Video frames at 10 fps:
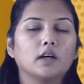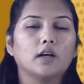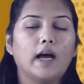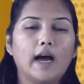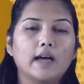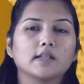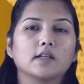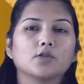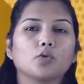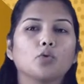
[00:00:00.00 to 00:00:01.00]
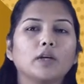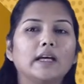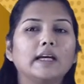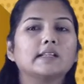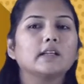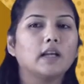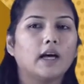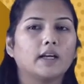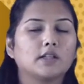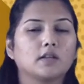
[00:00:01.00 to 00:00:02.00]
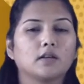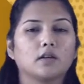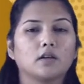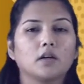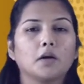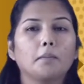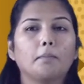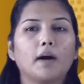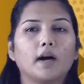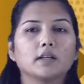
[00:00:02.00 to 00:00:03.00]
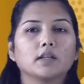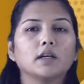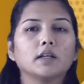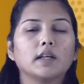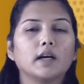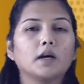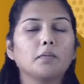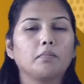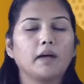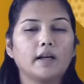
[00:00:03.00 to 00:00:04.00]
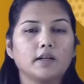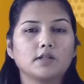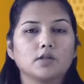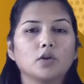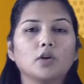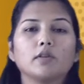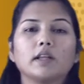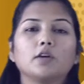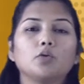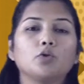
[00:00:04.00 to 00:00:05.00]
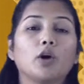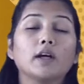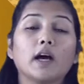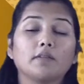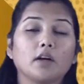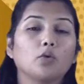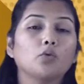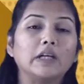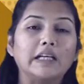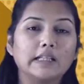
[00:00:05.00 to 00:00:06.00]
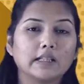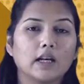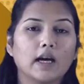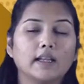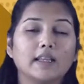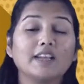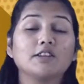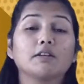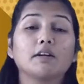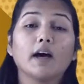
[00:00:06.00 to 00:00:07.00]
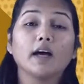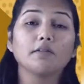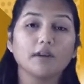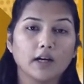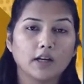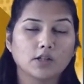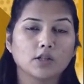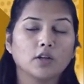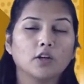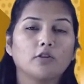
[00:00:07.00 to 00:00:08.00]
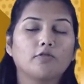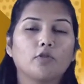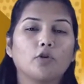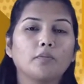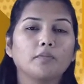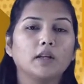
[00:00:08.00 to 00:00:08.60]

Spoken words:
has its own heat and light, but there are planets, they do not have their own heat and light. They derive it from